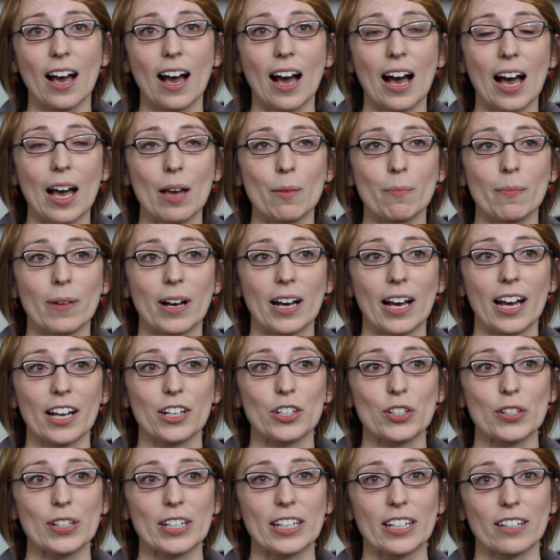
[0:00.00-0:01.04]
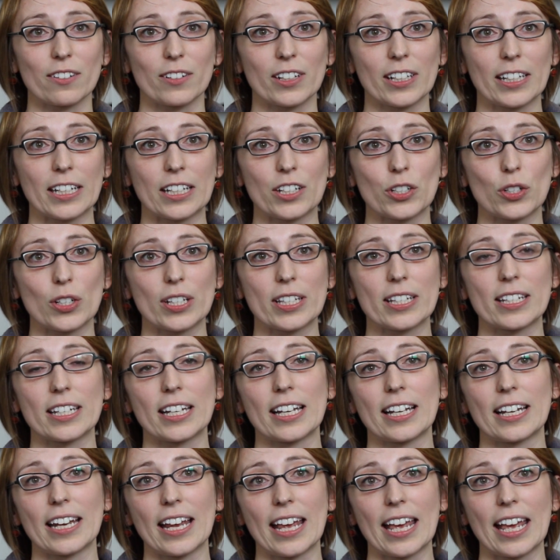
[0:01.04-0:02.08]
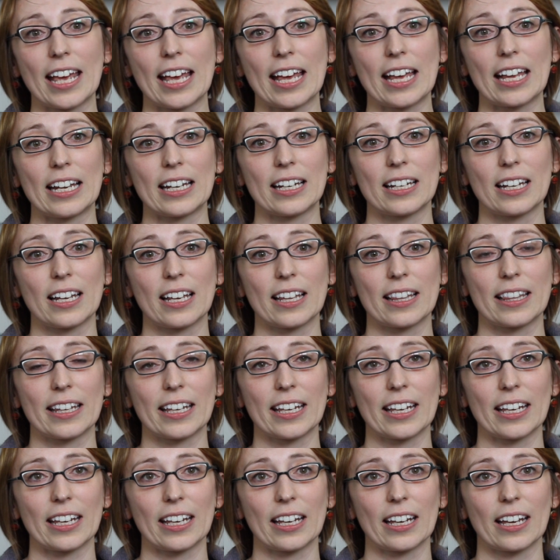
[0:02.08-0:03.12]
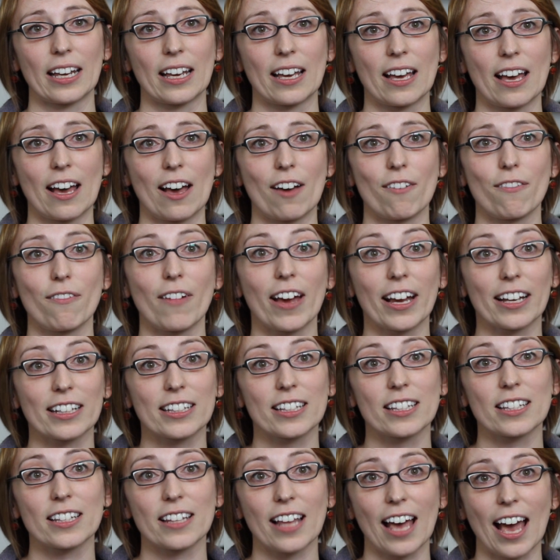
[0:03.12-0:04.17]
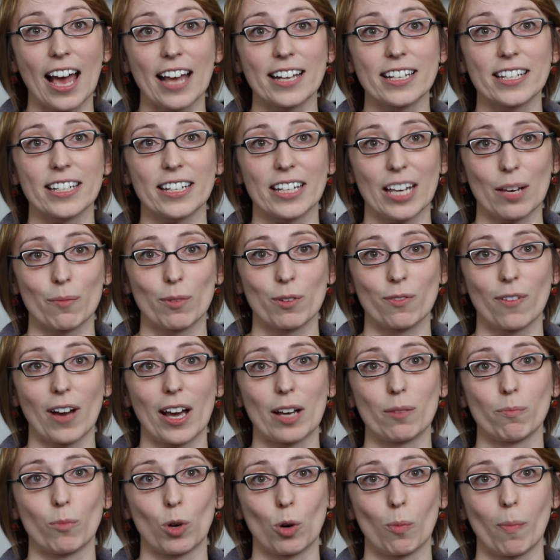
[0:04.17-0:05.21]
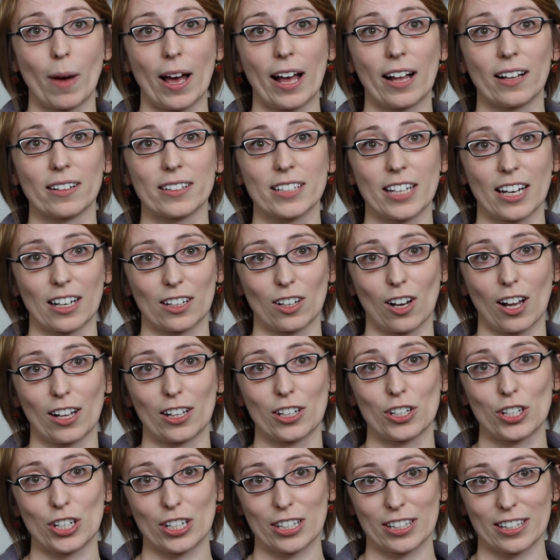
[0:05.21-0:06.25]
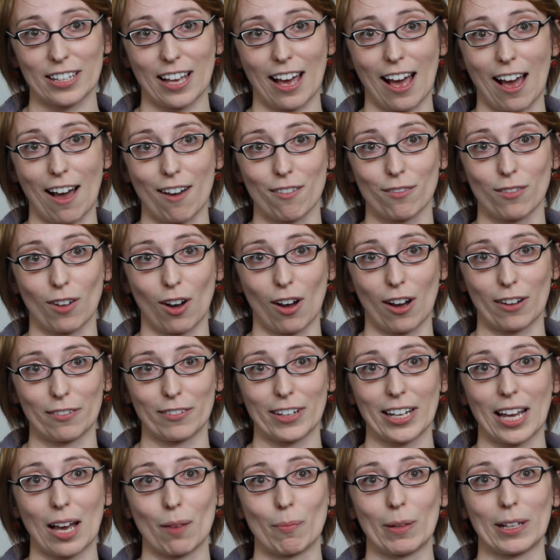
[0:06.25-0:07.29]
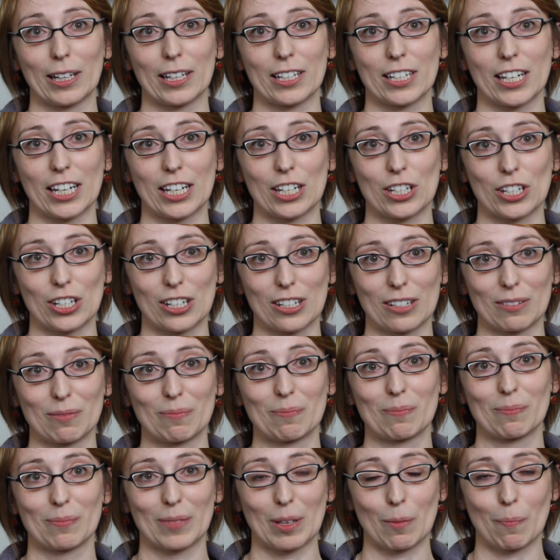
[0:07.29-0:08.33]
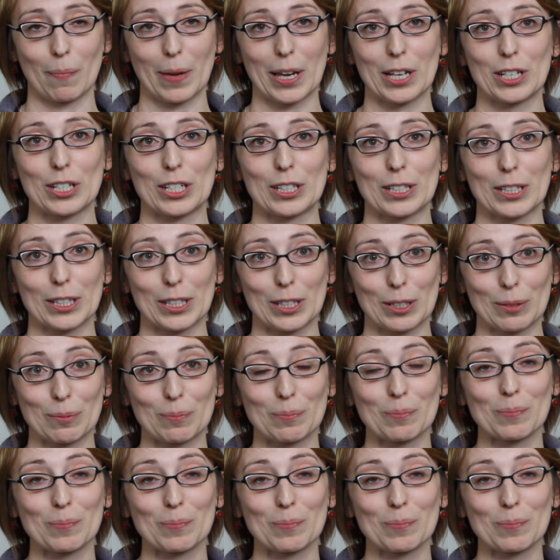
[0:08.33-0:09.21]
I'm actually really interested in the effects that gamified mobile technologies have on rehabilitation in patients.